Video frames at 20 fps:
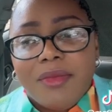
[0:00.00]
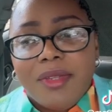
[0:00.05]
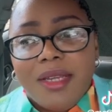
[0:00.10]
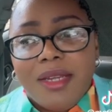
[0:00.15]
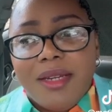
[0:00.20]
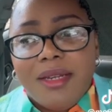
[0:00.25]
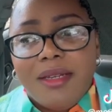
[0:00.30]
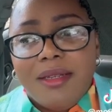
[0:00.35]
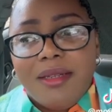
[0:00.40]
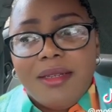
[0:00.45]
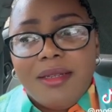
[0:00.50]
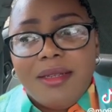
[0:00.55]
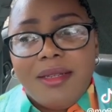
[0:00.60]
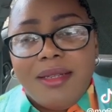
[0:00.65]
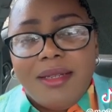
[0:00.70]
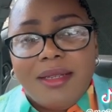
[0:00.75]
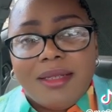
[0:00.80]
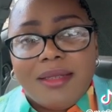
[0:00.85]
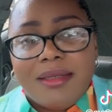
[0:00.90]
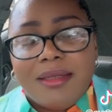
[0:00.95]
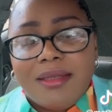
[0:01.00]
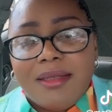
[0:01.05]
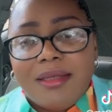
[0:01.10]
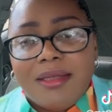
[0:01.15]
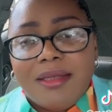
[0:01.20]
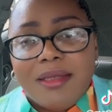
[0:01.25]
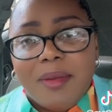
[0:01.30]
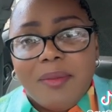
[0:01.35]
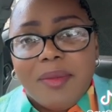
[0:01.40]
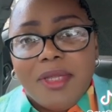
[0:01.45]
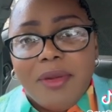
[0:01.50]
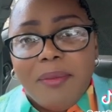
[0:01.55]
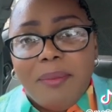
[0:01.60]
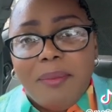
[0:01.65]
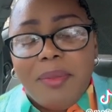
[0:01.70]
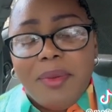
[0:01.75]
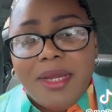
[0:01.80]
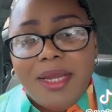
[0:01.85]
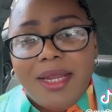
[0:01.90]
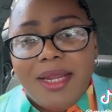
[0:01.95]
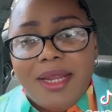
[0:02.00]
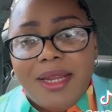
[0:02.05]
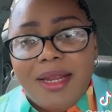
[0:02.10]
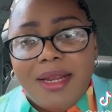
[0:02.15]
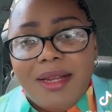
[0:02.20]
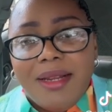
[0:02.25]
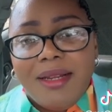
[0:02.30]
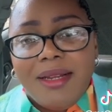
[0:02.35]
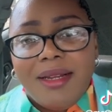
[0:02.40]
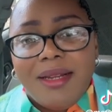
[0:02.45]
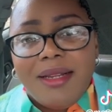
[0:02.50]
and this is something big